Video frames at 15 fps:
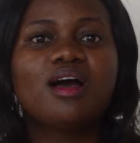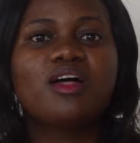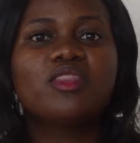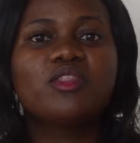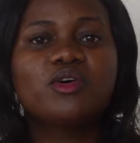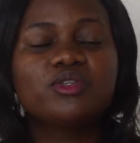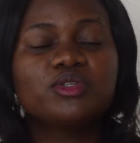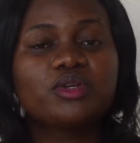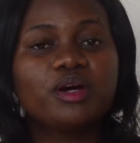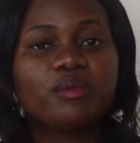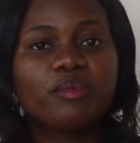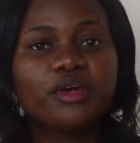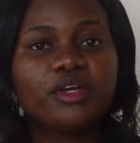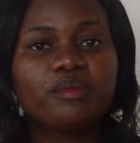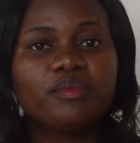Those on
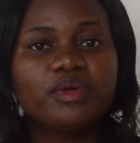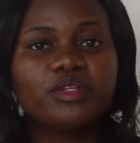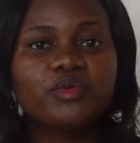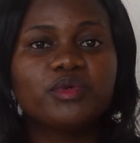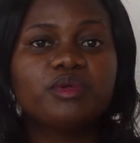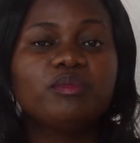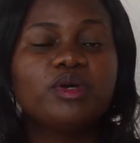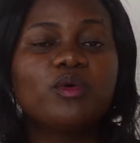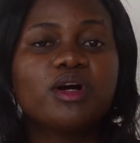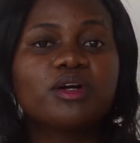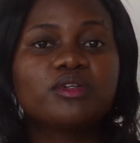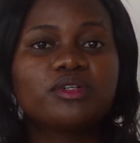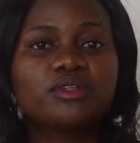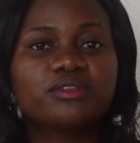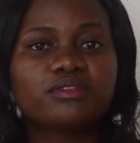appointment will be
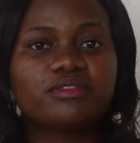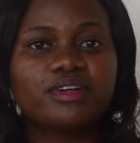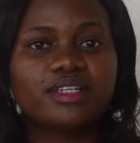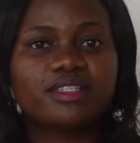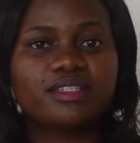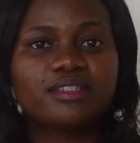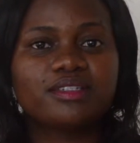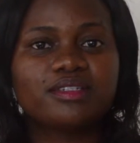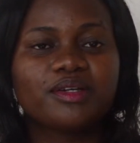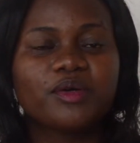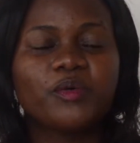worked on first.